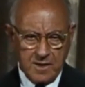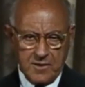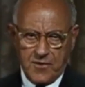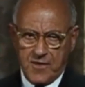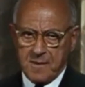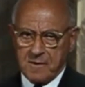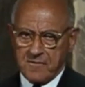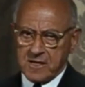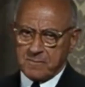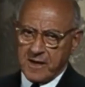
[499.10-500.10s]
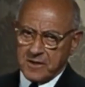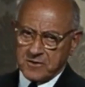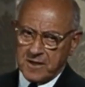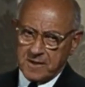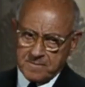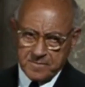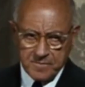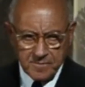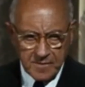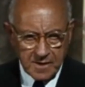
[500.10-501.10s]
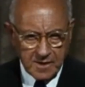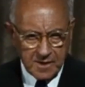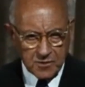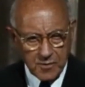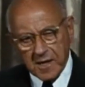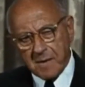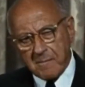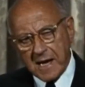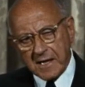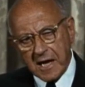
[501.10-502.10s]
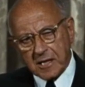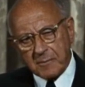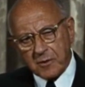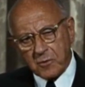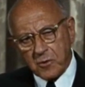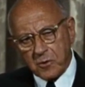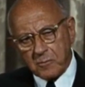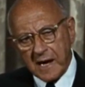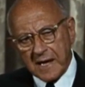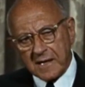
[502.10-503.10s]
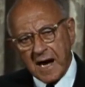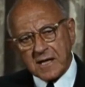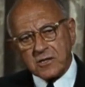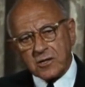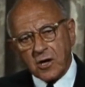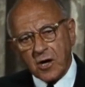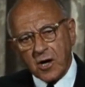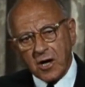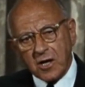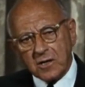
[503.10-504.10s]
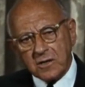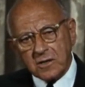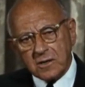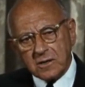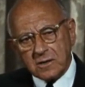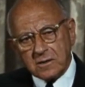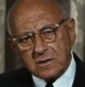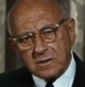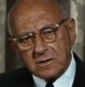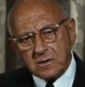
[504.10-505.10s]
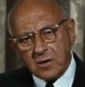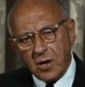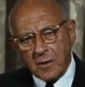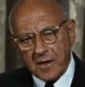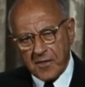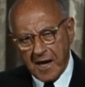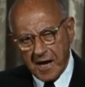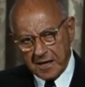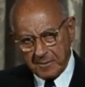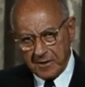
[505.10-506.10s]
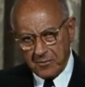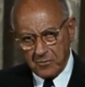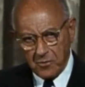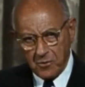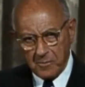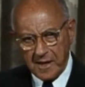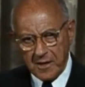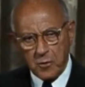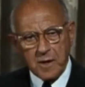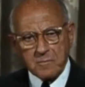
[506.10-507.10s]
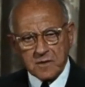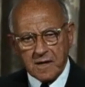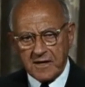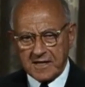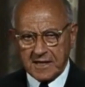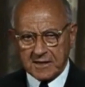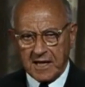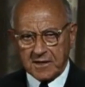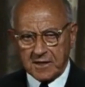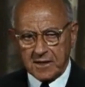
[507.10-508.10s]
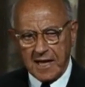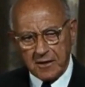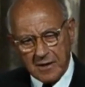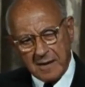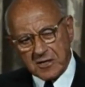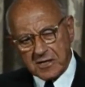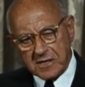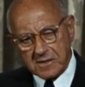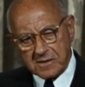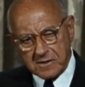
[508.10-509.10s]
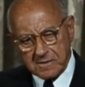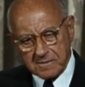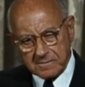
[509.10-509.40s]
The theme of this picture is whether men are to be ruled by God's law, or whether they are to be ruled by the whims of a dictator like Ramesses.